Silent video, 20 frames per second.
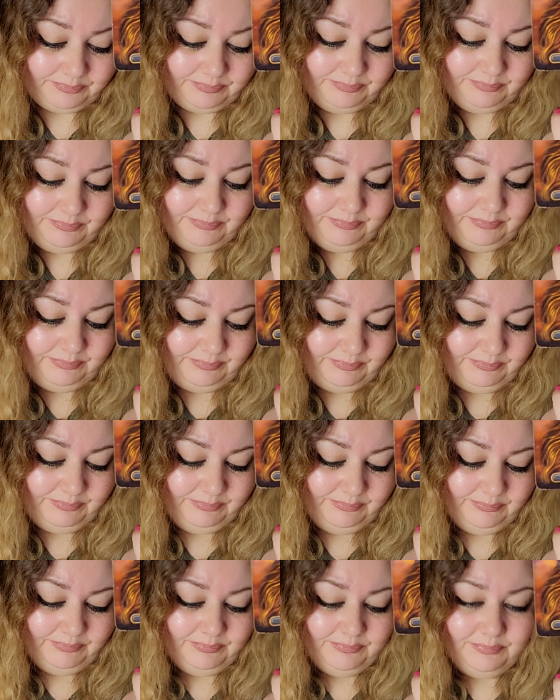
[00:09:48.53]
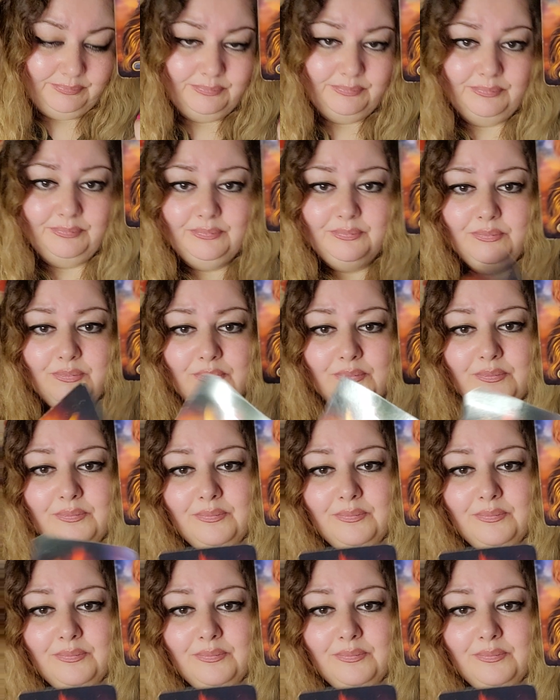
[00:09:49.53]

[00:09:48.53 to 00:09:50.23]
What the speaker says: Nobody speaks.